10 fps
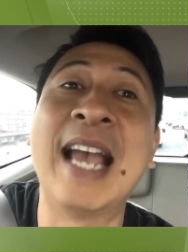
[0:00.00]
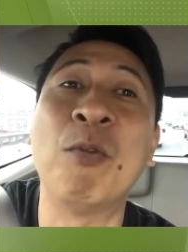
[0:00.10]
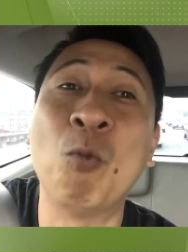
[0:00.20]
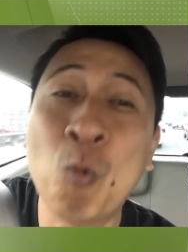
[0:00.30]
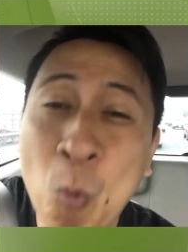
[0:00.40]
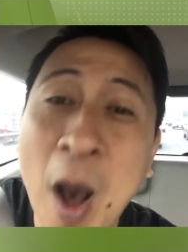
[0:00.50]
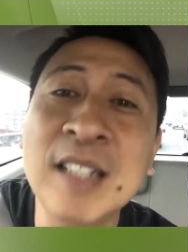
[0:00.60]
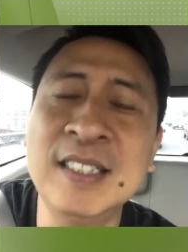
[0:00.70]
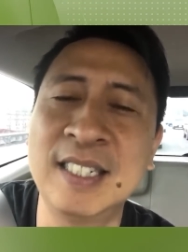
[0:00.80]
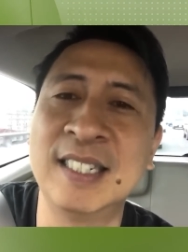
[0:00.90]
I
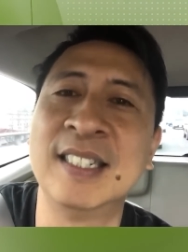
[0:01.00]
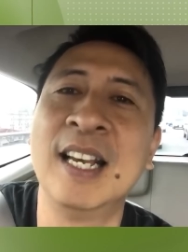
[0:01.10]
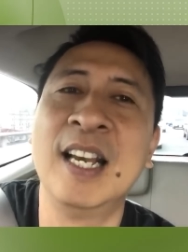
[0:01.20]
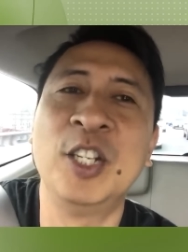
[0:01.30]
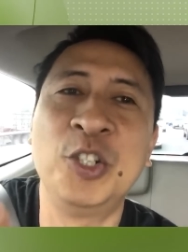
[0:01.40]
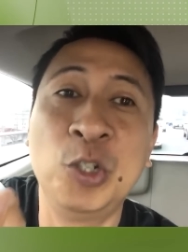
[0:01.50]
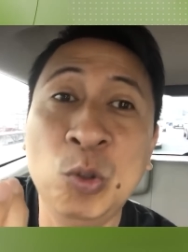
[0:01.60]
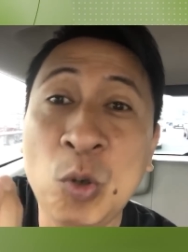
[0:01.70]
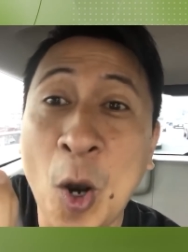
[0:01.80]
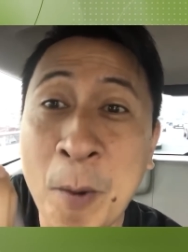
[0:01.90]
wanted
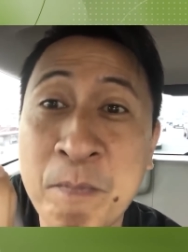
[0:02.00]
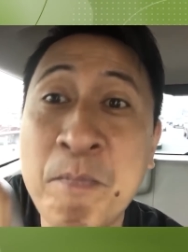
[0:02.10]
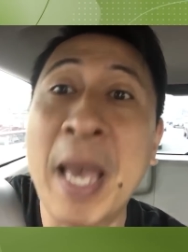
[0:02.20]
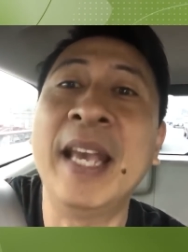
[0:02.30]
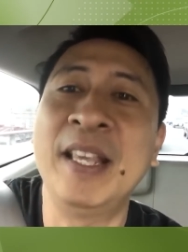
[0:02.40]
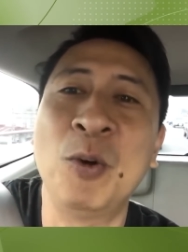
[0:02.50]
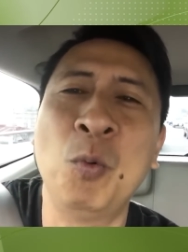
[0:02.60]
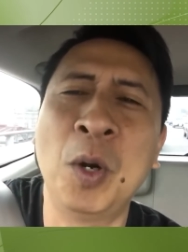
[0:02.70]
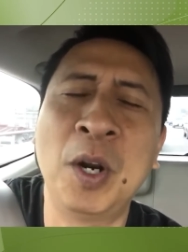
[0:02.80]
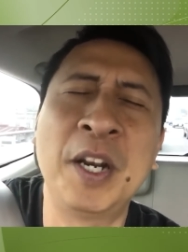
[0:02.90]
to obey
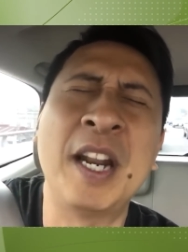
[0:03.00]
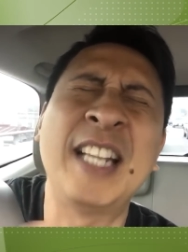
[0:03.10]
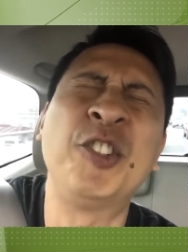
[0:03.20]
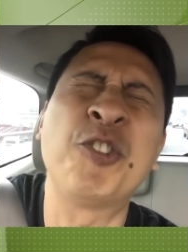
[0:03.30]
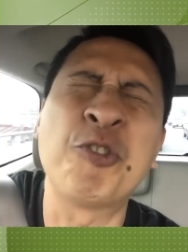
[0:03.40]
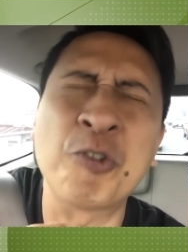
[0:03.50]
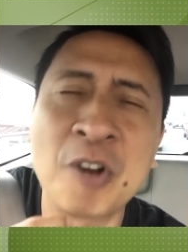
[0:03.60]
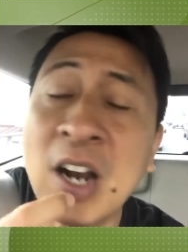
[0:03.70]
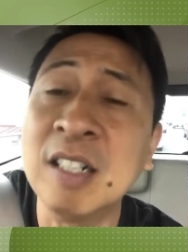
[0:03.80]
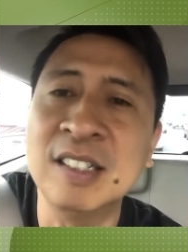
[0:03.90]
the word, and I
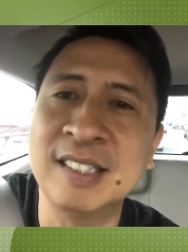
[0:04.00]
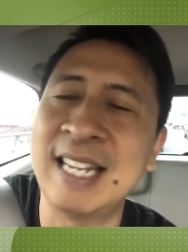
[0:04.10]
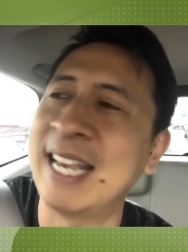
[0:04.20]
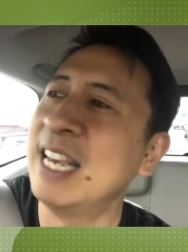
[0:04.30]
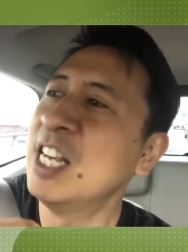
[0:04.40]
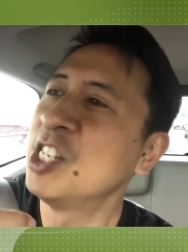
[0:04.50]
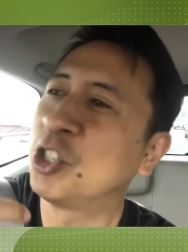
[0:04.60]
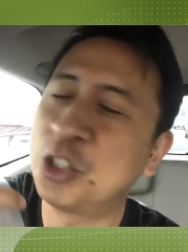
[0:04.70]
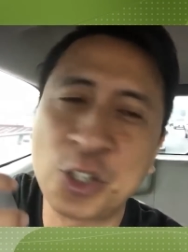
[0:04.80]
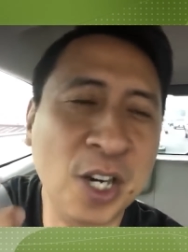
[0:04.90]
struggled and I
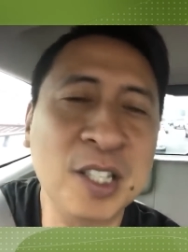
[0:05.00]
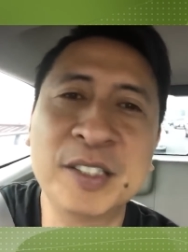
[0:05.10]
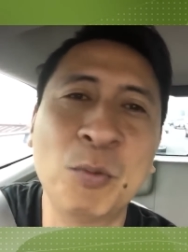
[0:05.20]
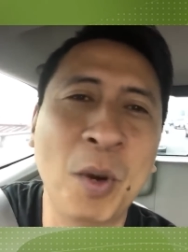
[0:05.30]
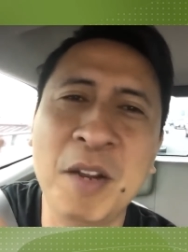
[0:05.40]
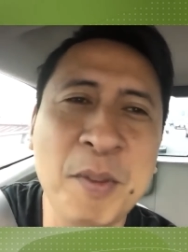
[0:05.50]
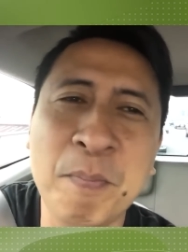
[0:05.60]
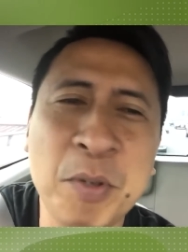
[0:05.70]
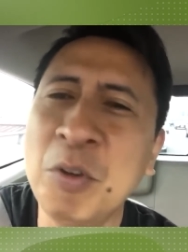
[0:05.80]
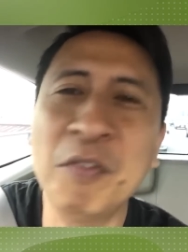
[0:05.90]
struggled. And one of
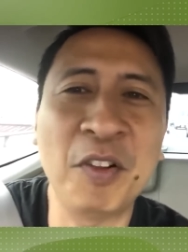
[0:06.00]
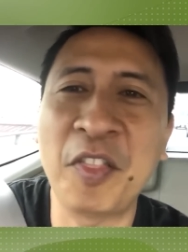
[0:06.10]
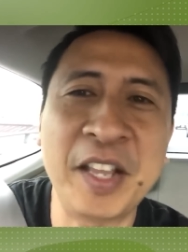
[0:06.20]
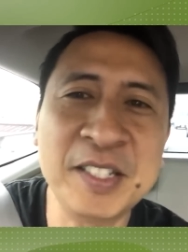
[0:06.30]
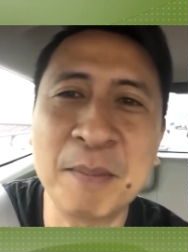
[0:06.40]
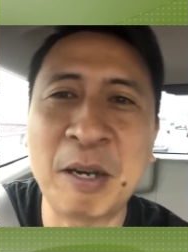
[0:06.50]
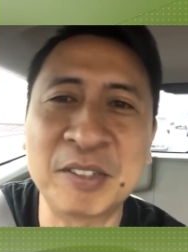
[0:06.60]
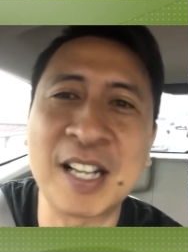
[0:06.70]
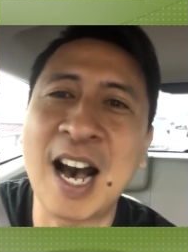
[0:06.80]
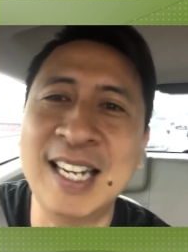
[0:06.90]
the beautiful things
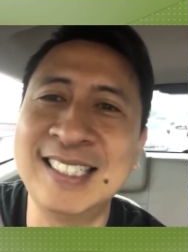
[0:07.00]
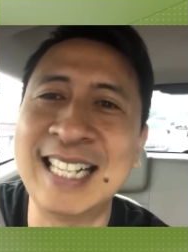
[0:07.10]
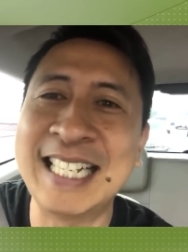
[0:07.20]
about God is